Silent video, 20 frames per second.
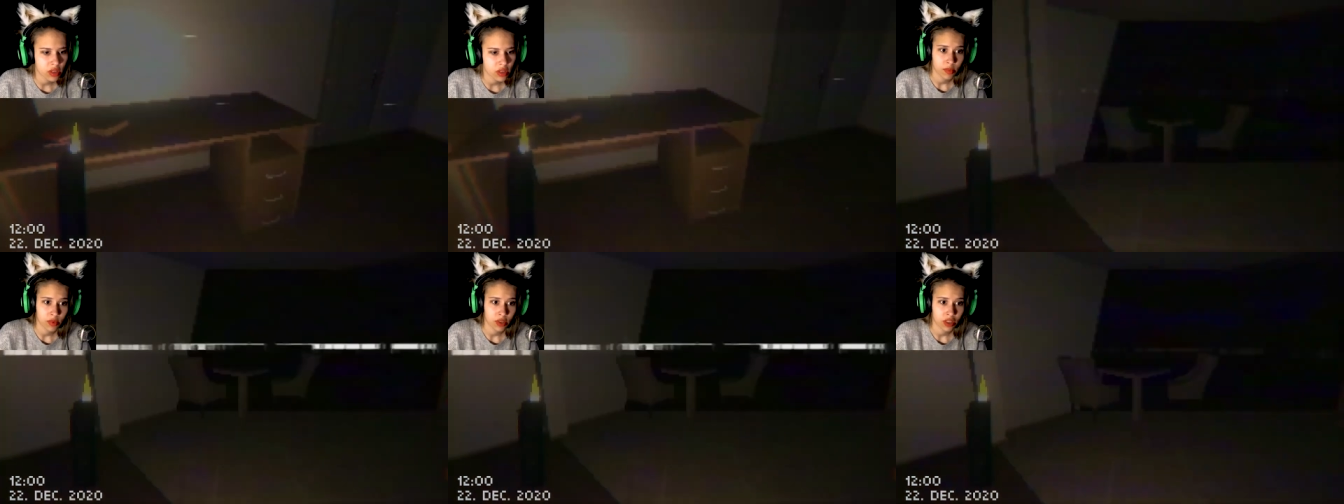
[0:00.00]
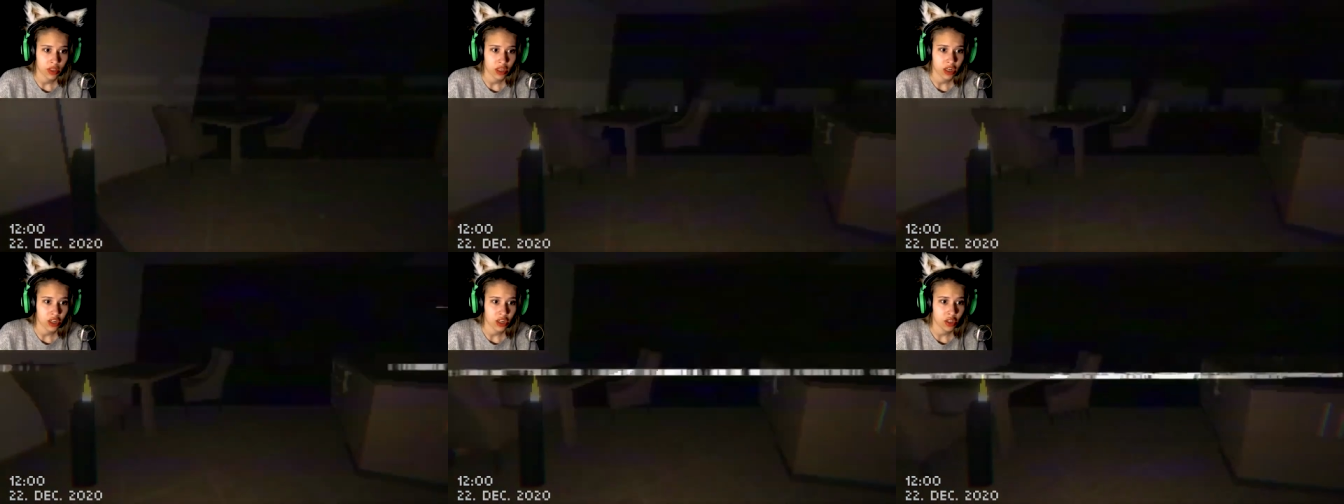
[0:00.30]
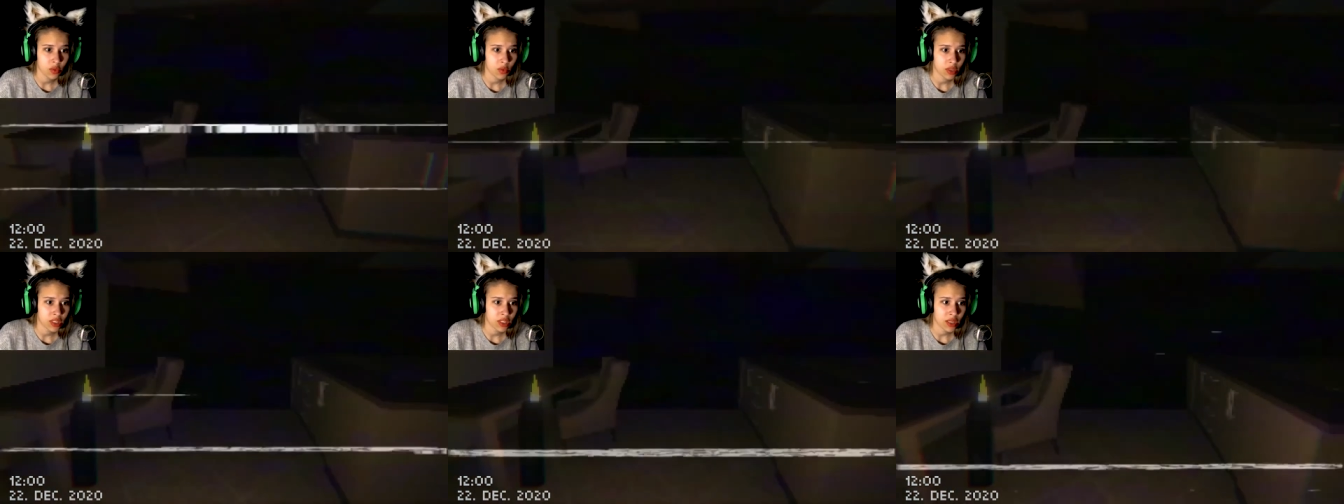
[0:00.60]

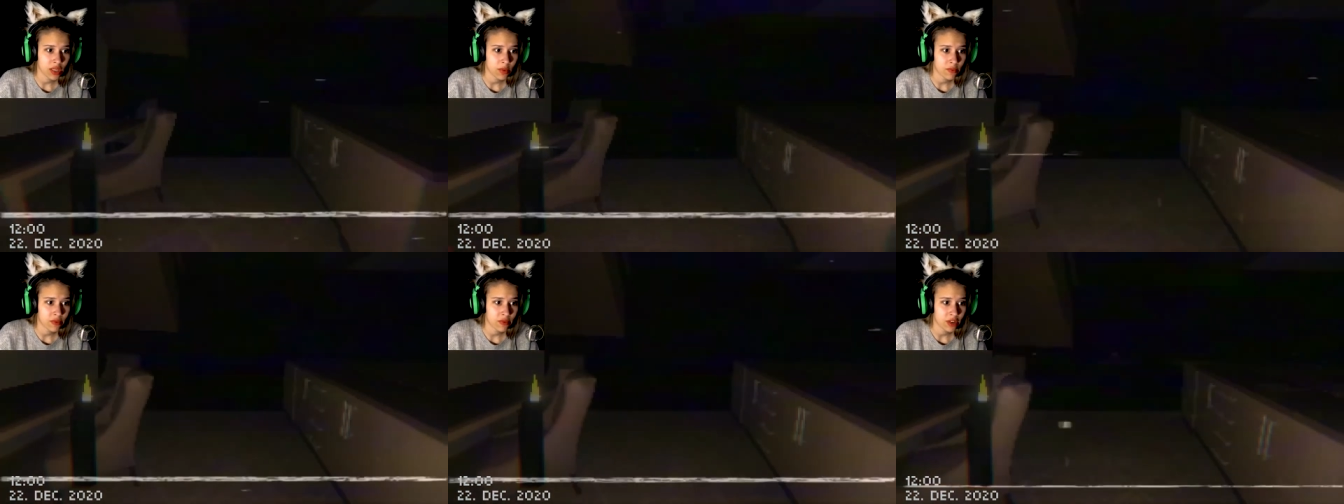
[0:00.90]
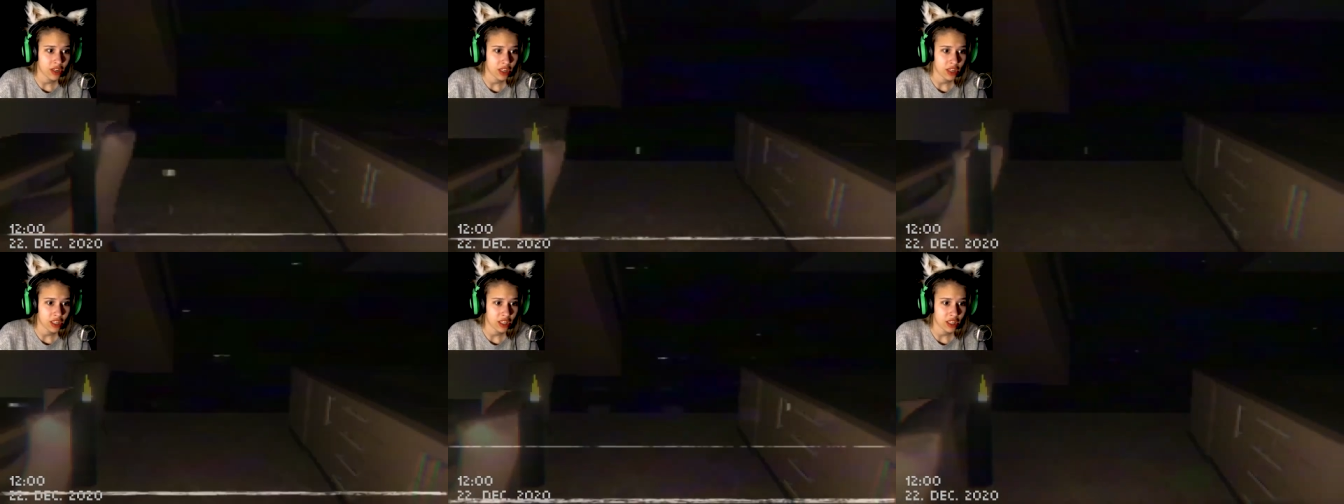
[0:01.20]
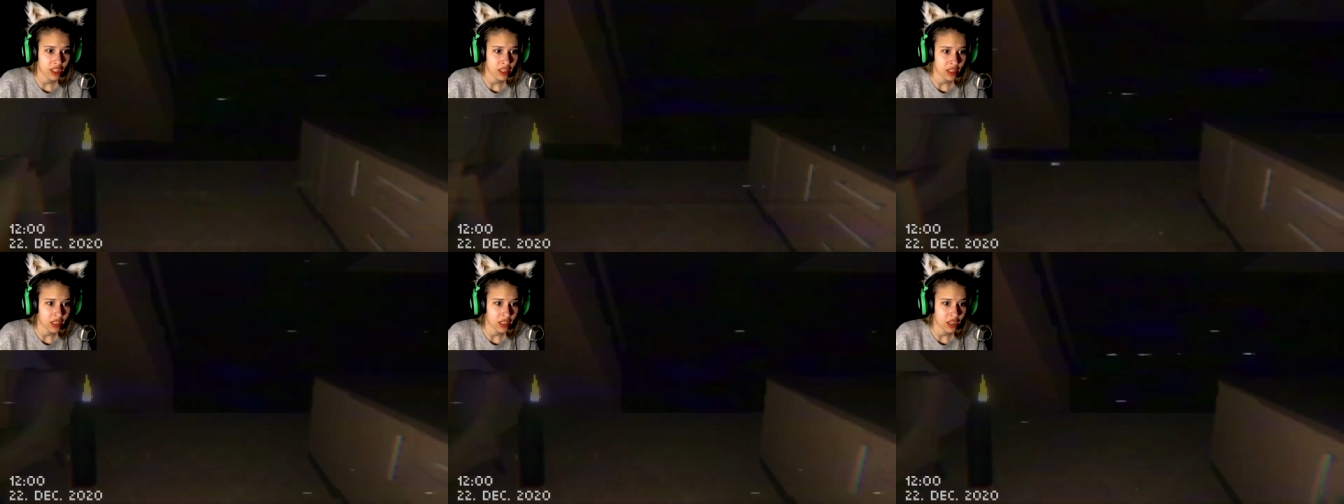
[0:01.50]
Upstairs was somewhere
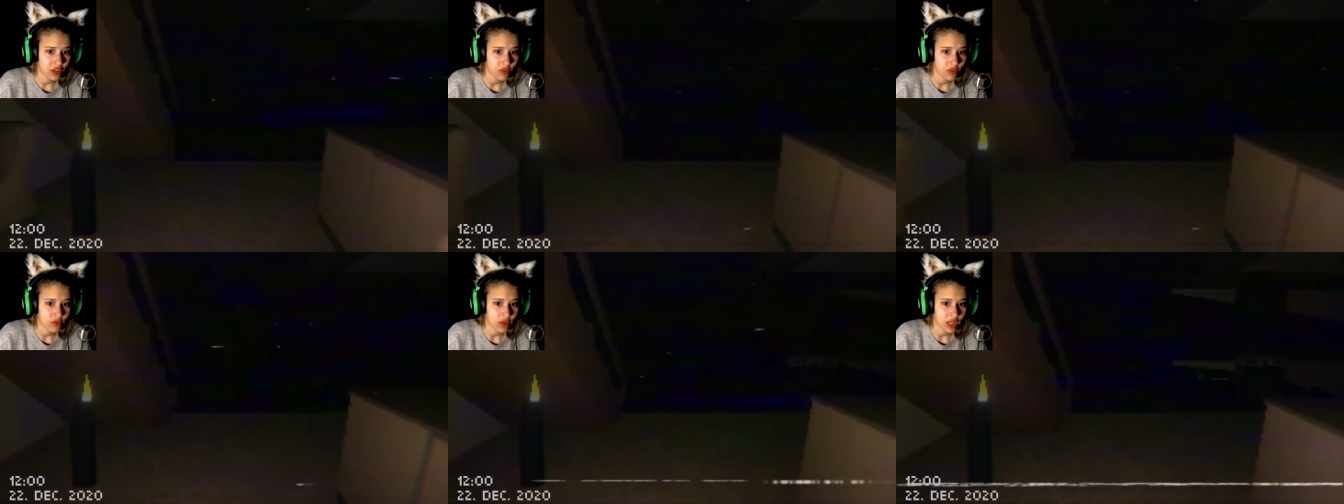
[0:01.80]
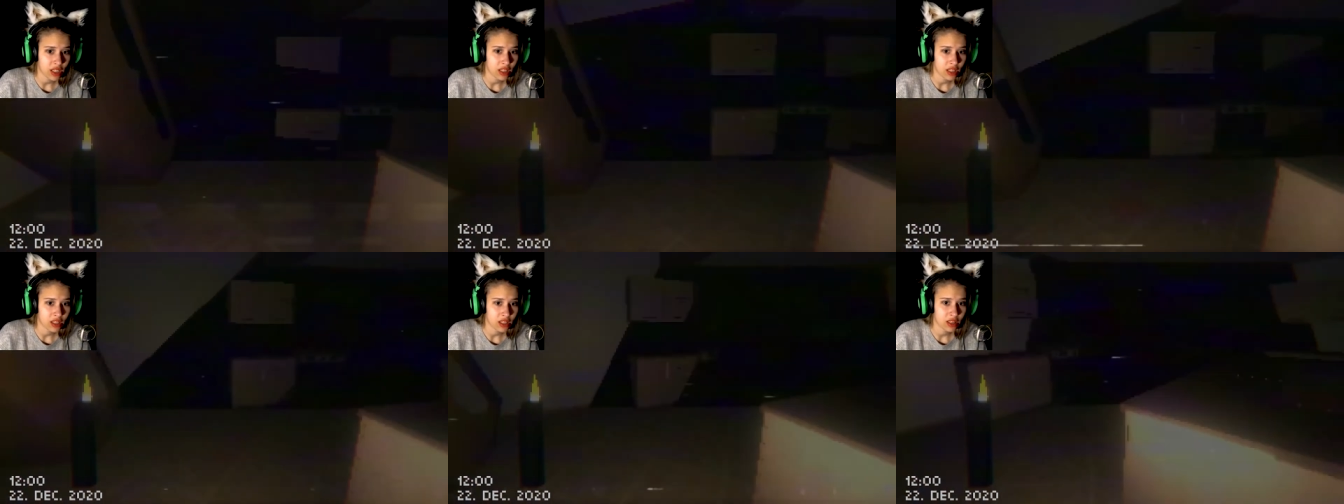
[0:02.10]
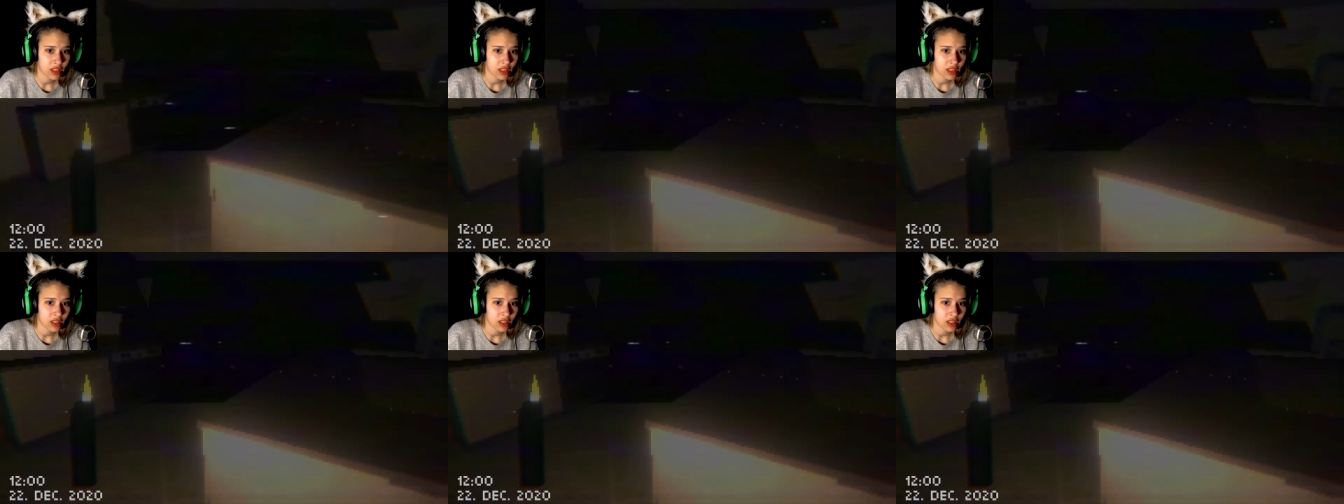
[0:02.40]
in here, right?